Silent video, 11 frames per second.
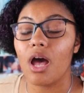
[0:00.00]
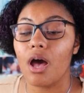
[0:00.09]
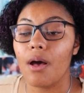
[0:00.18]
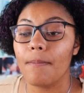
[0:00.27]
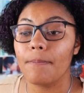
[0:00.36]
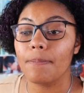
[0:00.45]

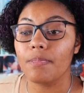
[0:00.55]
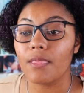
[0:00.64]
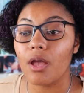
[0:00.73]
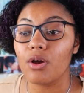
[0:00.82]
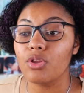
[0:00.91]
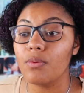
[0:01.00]
I'm
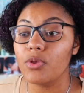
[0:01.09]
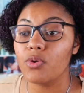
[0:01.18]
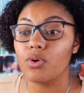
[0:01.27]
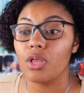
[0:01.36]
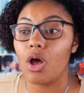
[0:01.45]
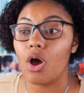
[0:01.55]
going to be
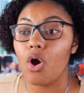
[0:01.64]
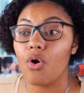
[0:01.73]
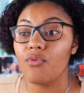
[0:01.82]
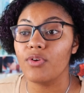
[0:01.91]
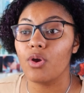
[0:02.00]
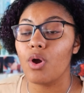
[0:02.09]
doing a whole
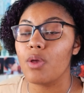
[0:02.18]
video.